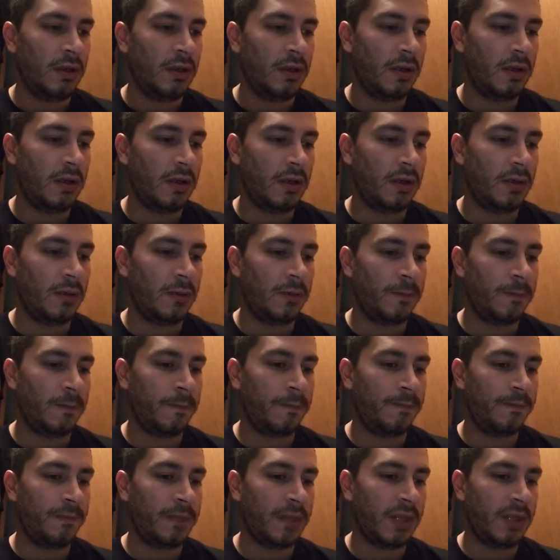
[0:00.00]
And
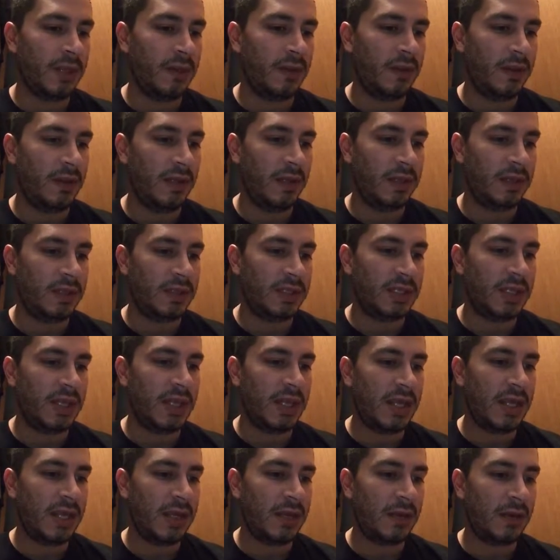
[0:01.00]
then
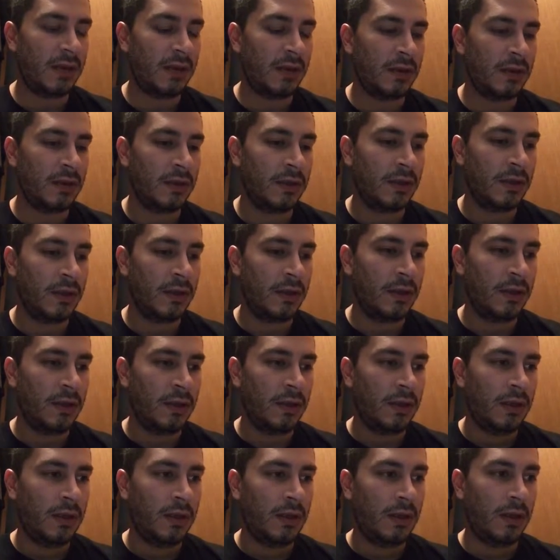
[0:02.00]
today,
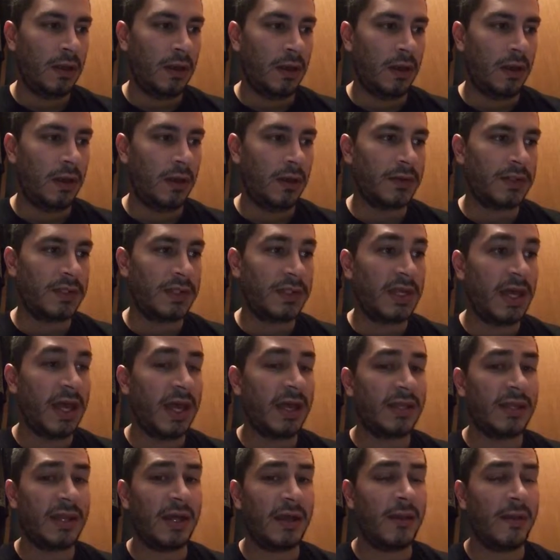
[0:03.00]
I was
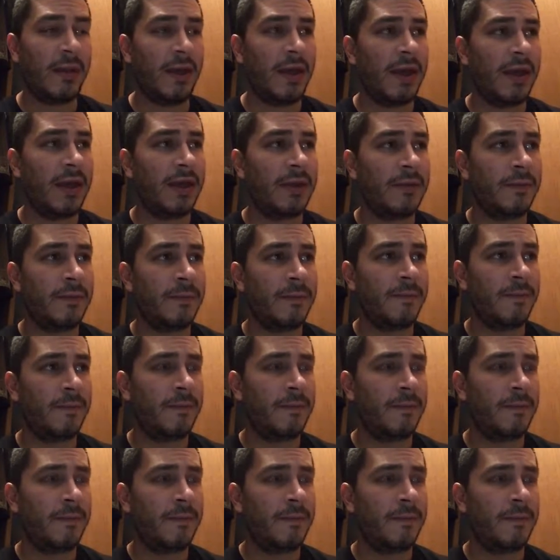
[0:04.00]
attacked online.